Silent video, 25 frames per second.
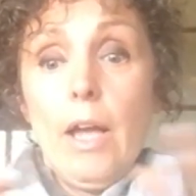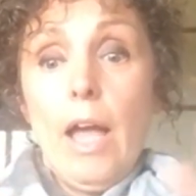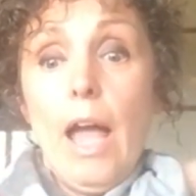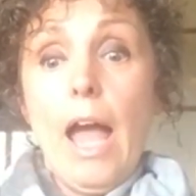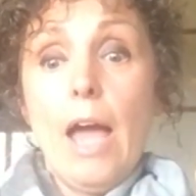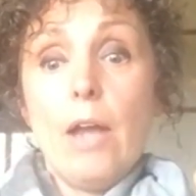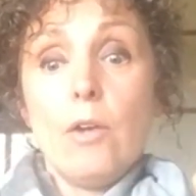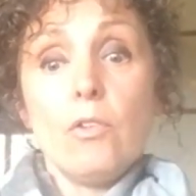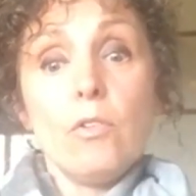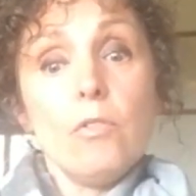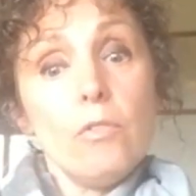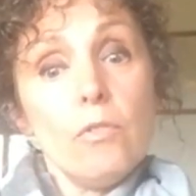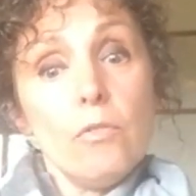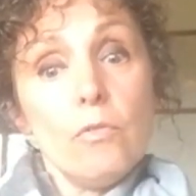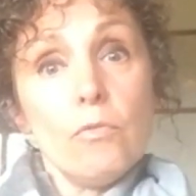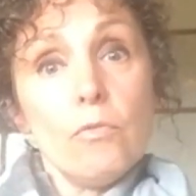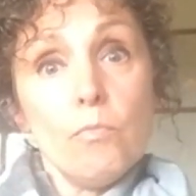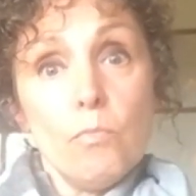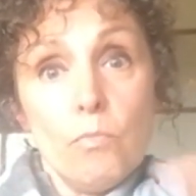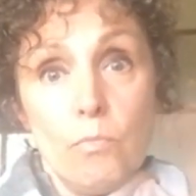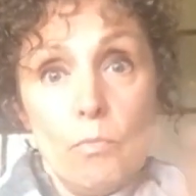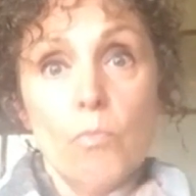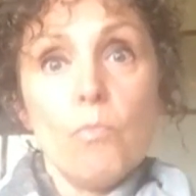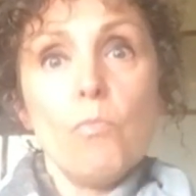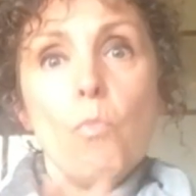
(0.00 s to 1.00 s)
and
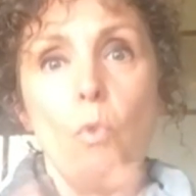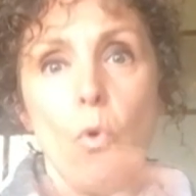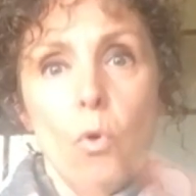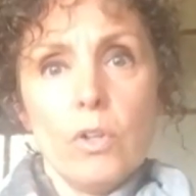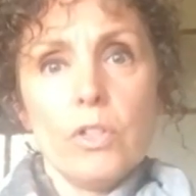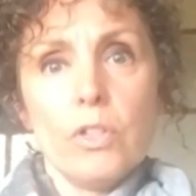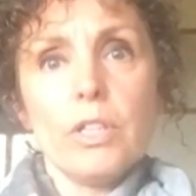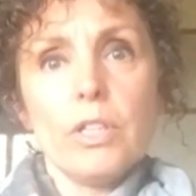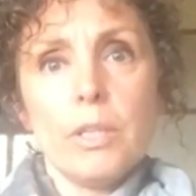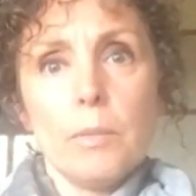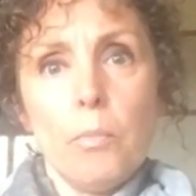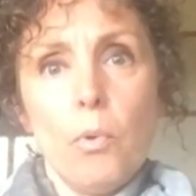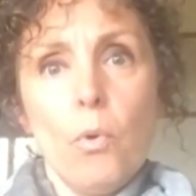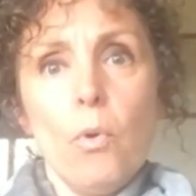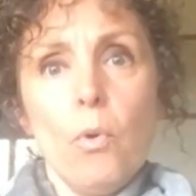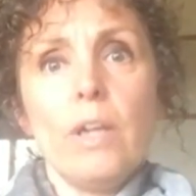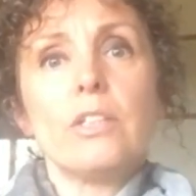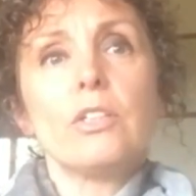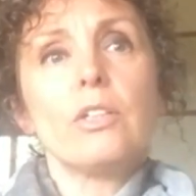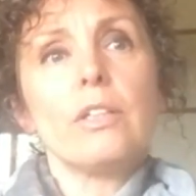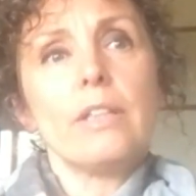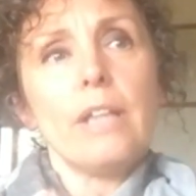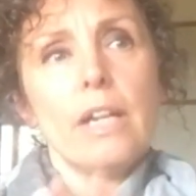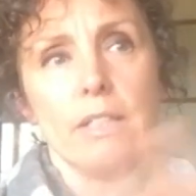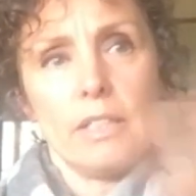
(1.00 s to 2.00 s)
more to the point.
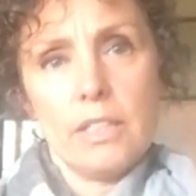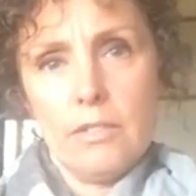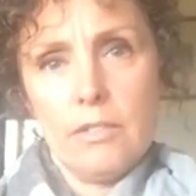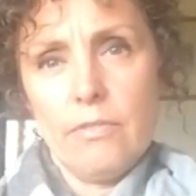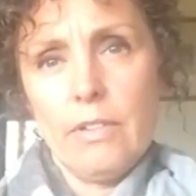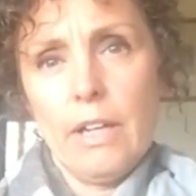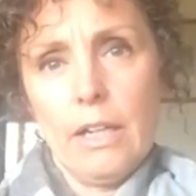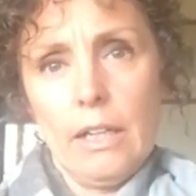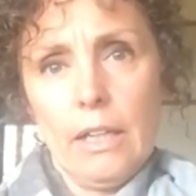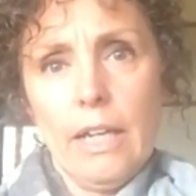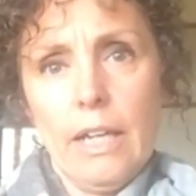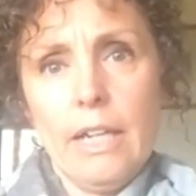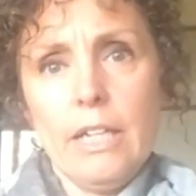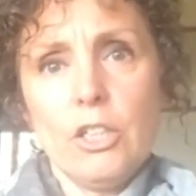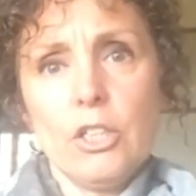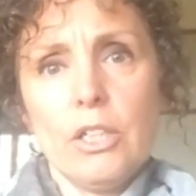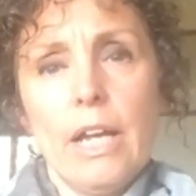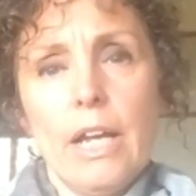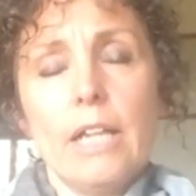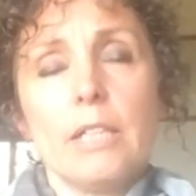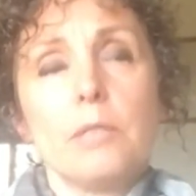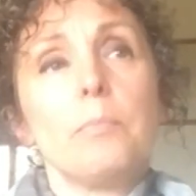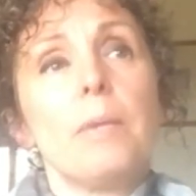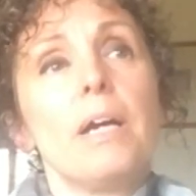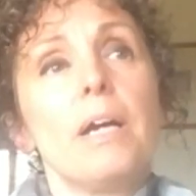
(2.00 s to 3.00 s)
So that's the ventilation
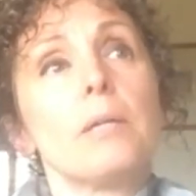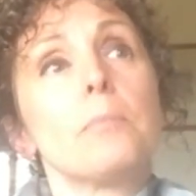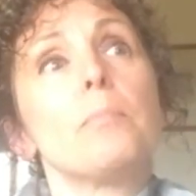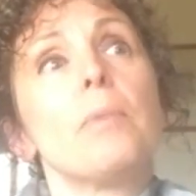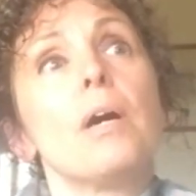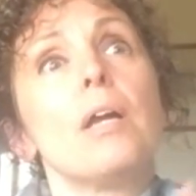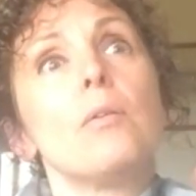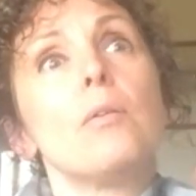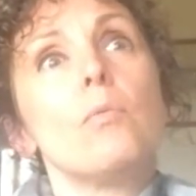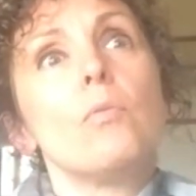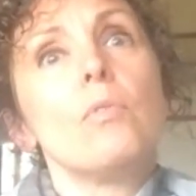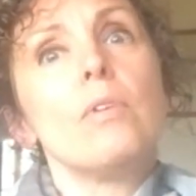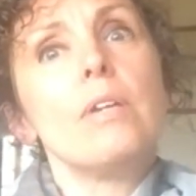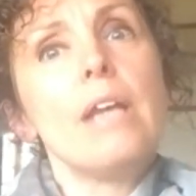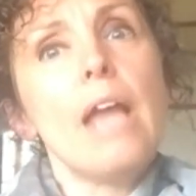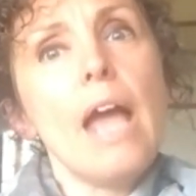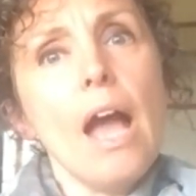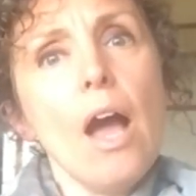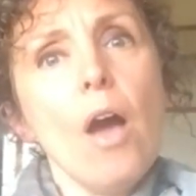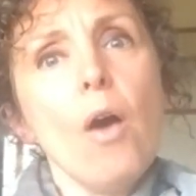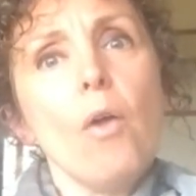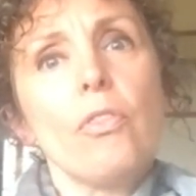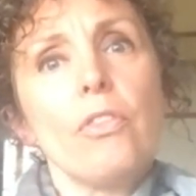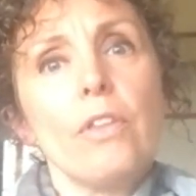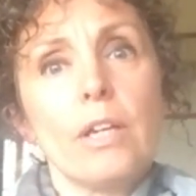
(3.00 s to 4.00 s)
aspect. But now
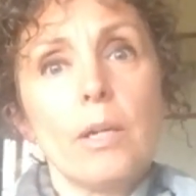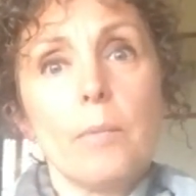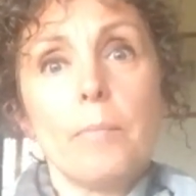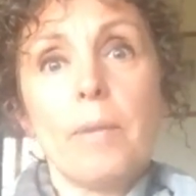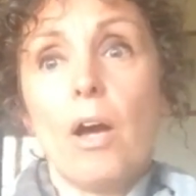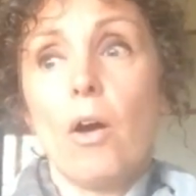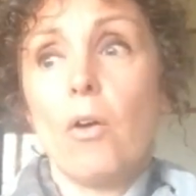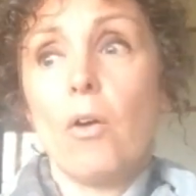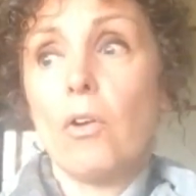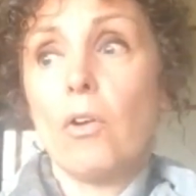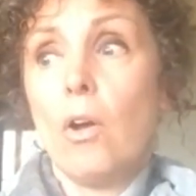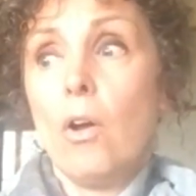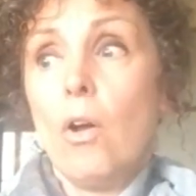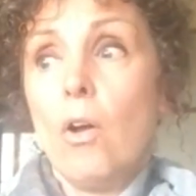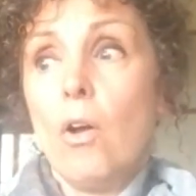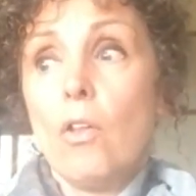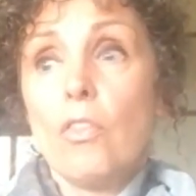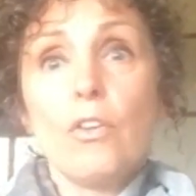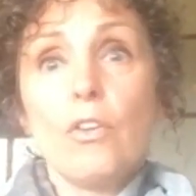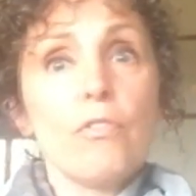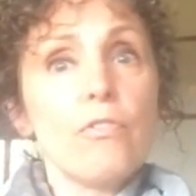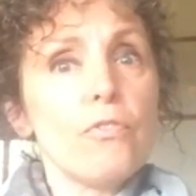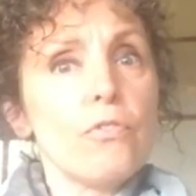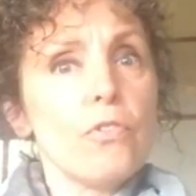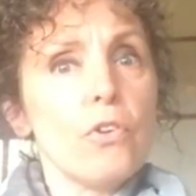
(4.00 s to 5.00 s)
think about
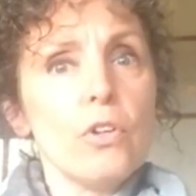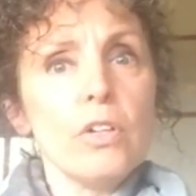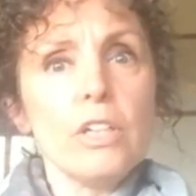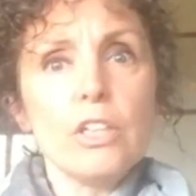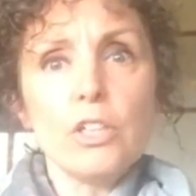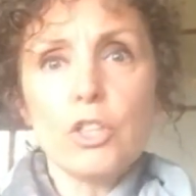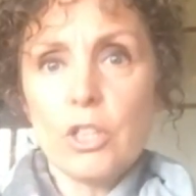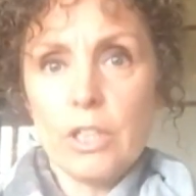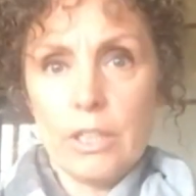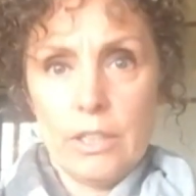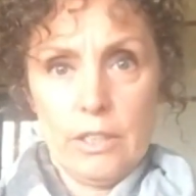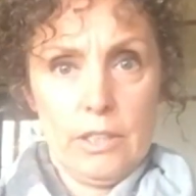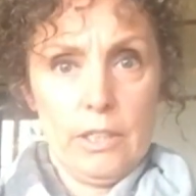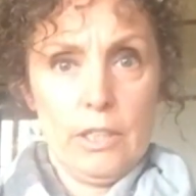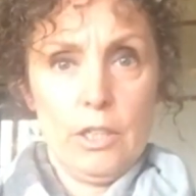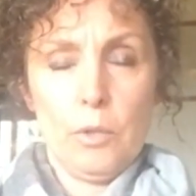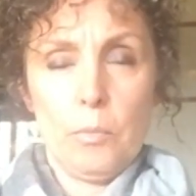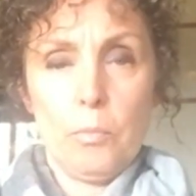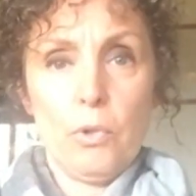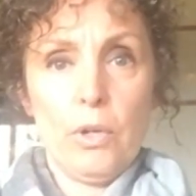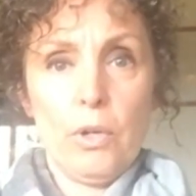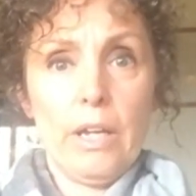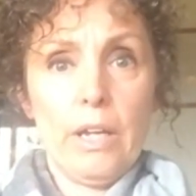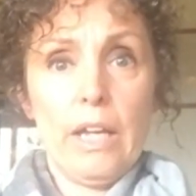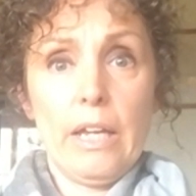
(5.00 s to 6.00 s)
the furnishings that you're
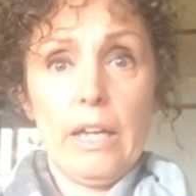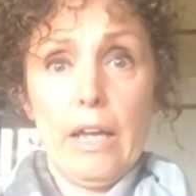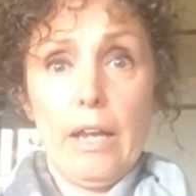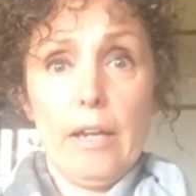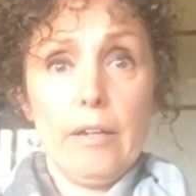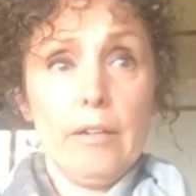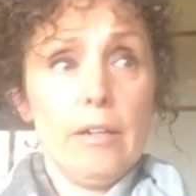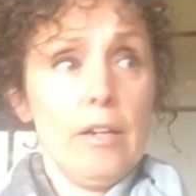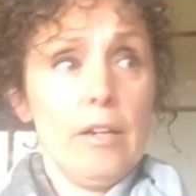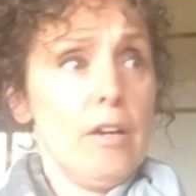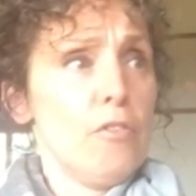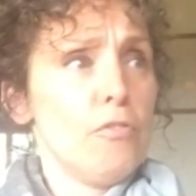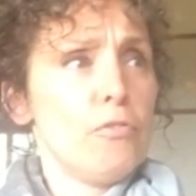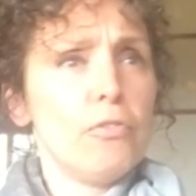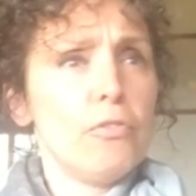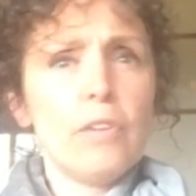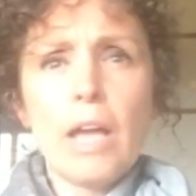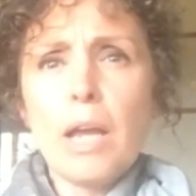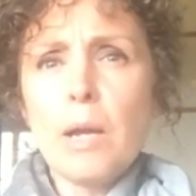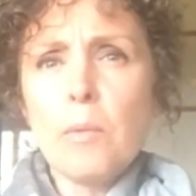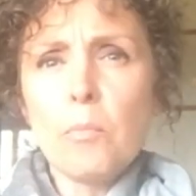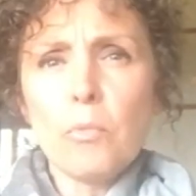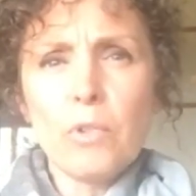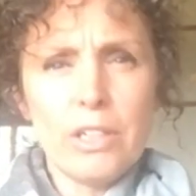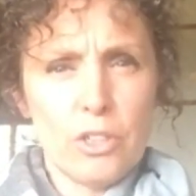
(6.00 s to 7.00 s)
bringing in,
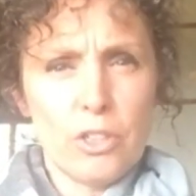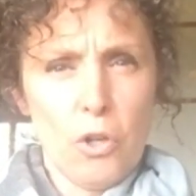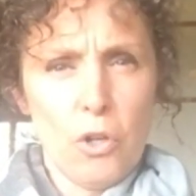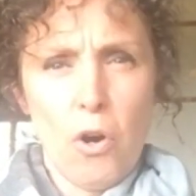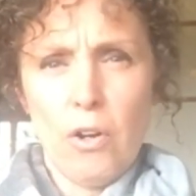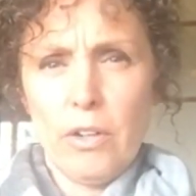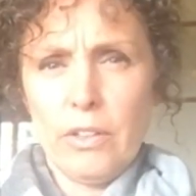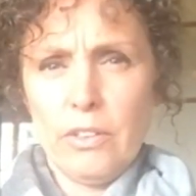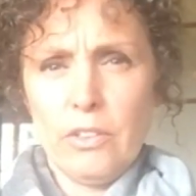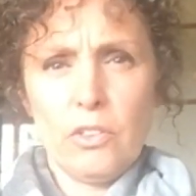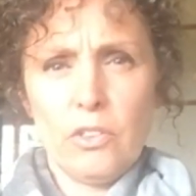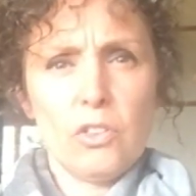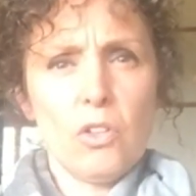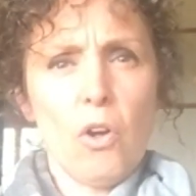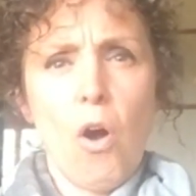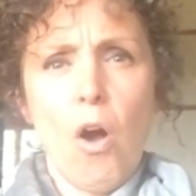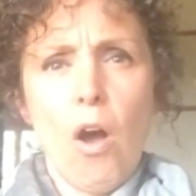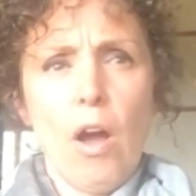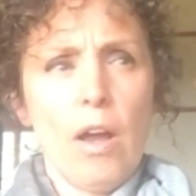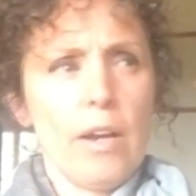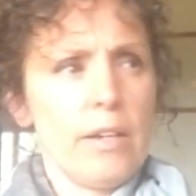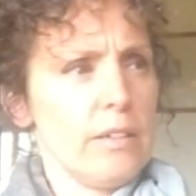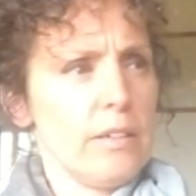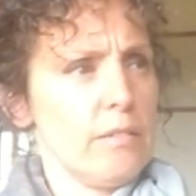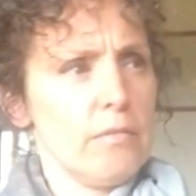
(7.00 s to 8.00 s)
flame retardants
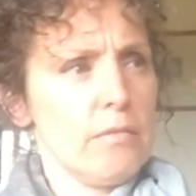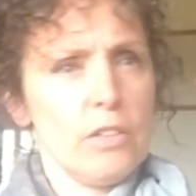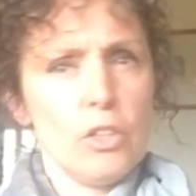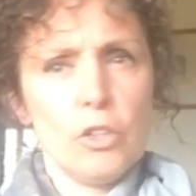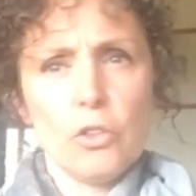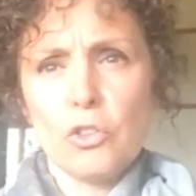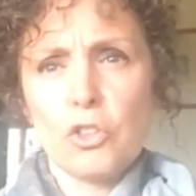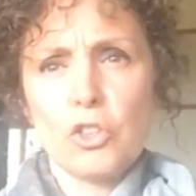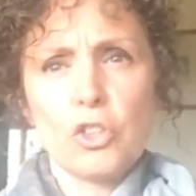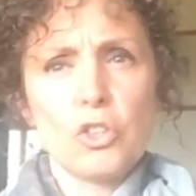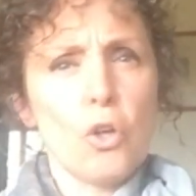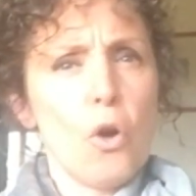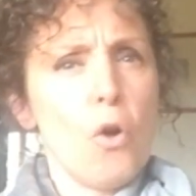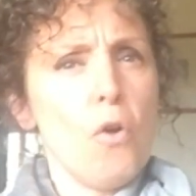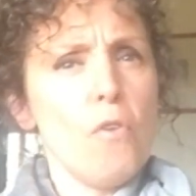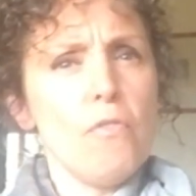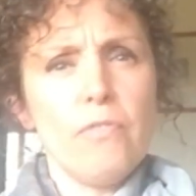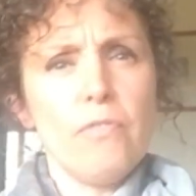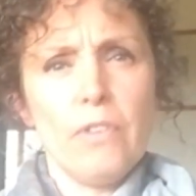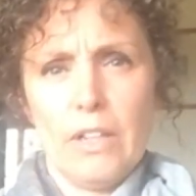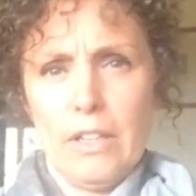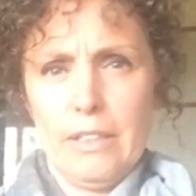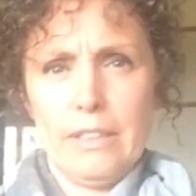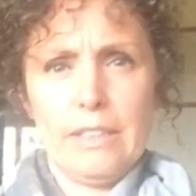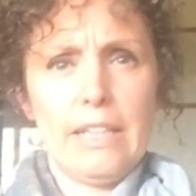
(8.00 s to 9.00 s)
on your
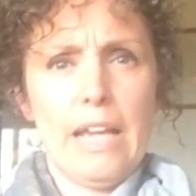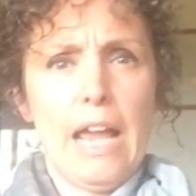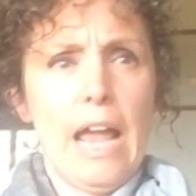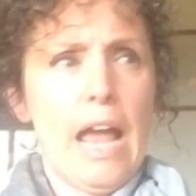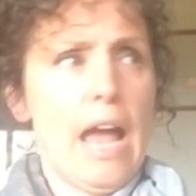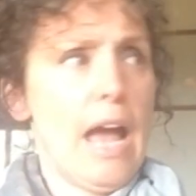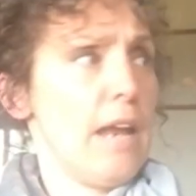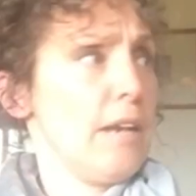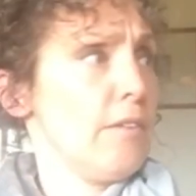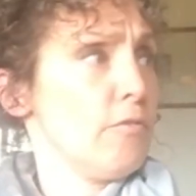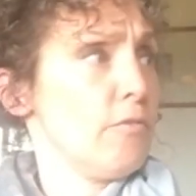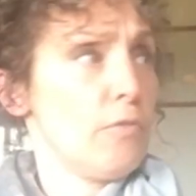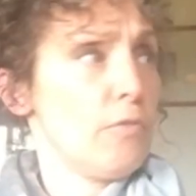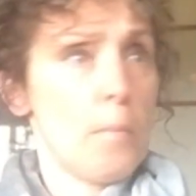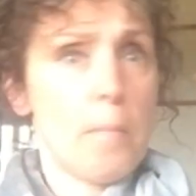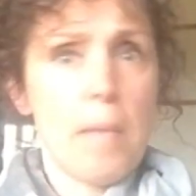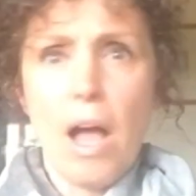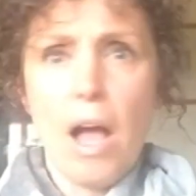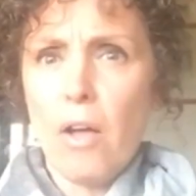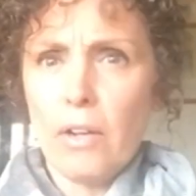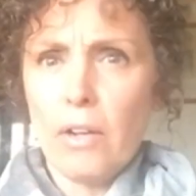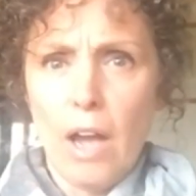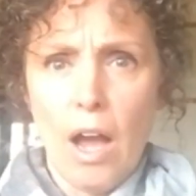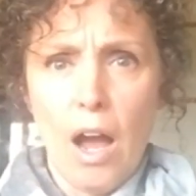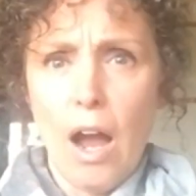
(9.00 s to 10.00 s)
sofas and
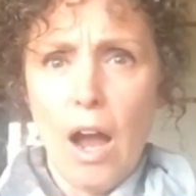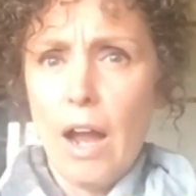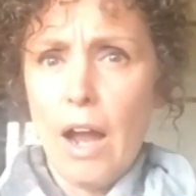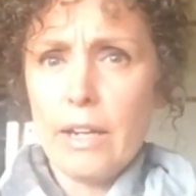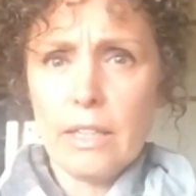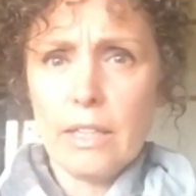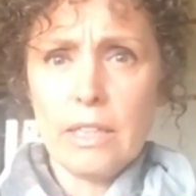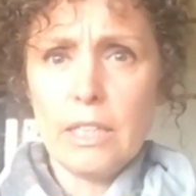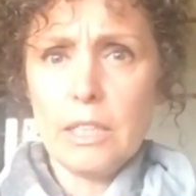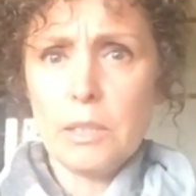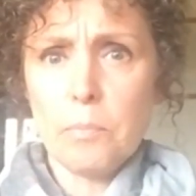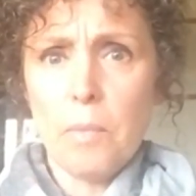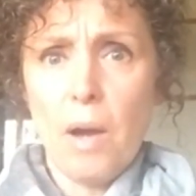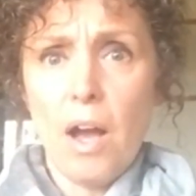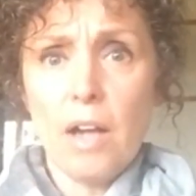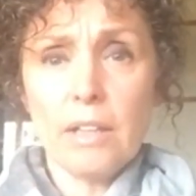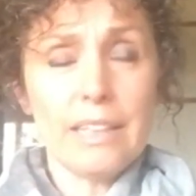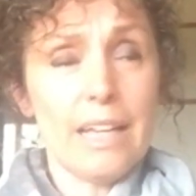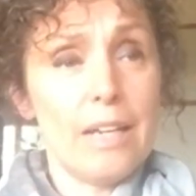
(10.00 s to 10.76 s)
formaldehyde and these boxes.